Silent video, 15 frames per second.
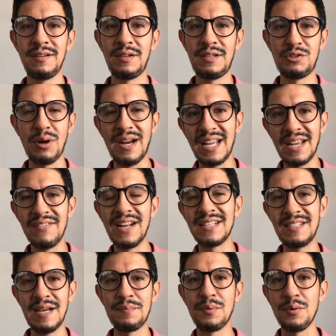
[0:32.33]
Trying to give an
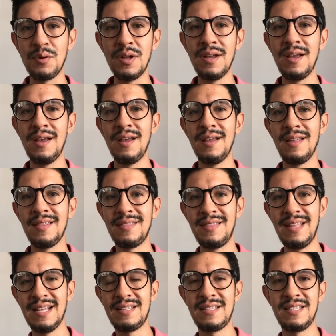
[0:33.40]
example
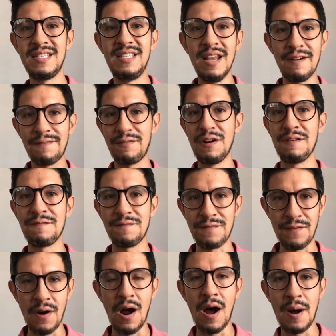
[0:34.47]
that's different
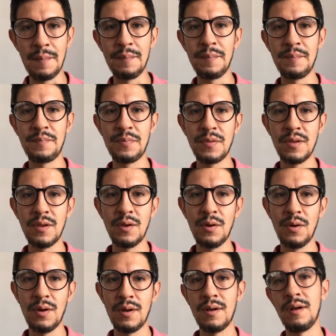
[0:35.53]
from,
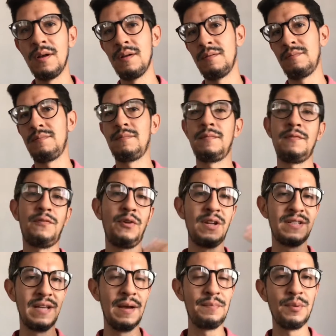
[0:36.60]
for
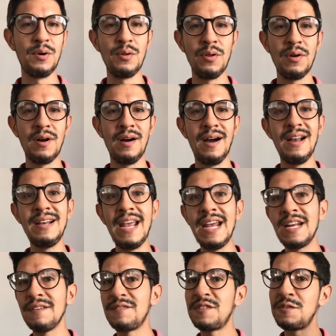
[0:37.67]
example, a
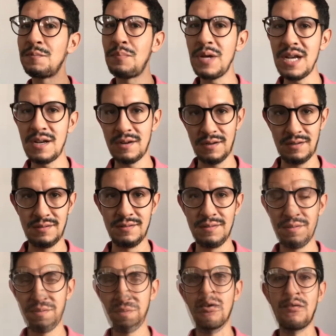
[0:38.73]
native speaker.
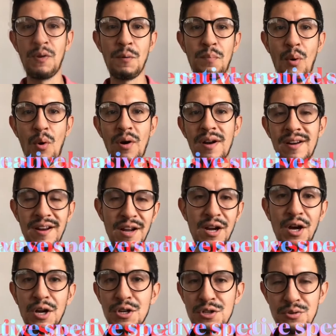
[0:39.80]
So if you're born in a
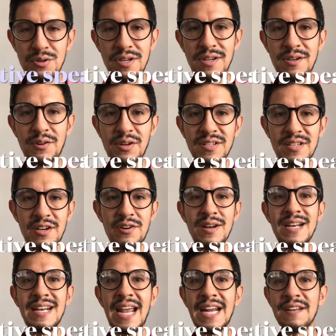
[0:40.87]
country, you're considered a
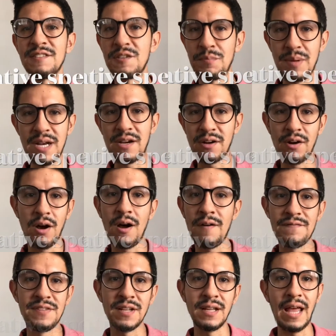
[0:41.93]
native speaker
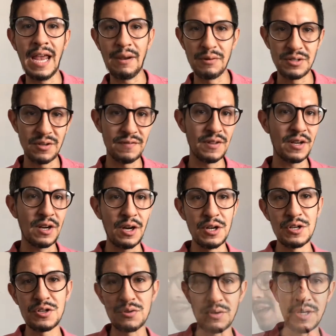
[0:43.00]
of the language of the
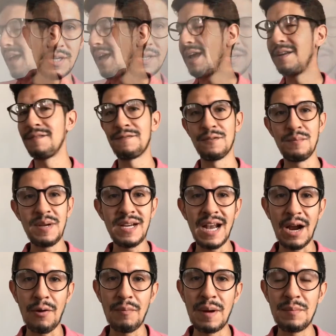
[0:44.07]
country. And for me,
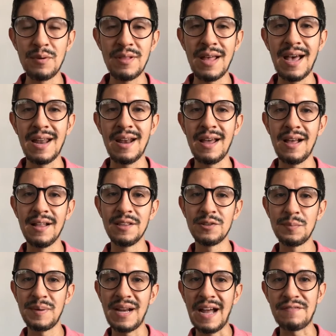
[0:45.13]
I remember that a little
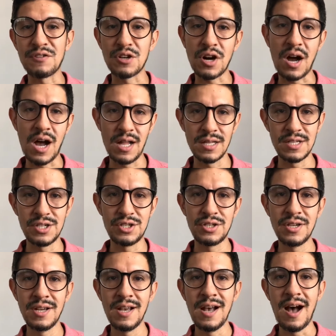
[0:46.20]
bit after college,
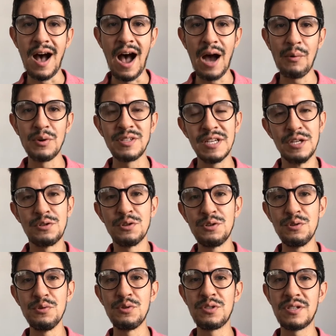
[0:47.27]
I was
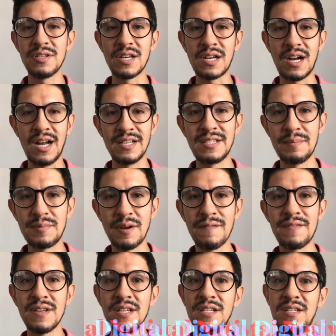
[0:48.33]
introduced to the concept of
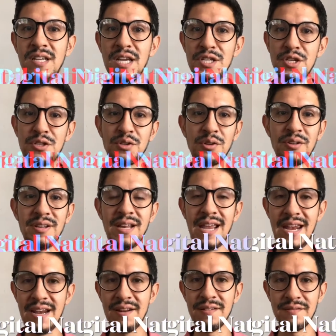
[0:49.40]
the digital
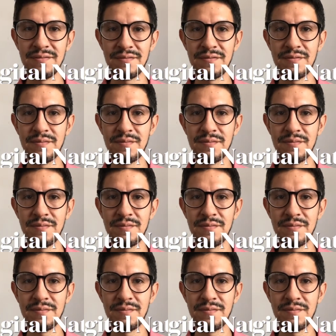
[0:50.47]
native.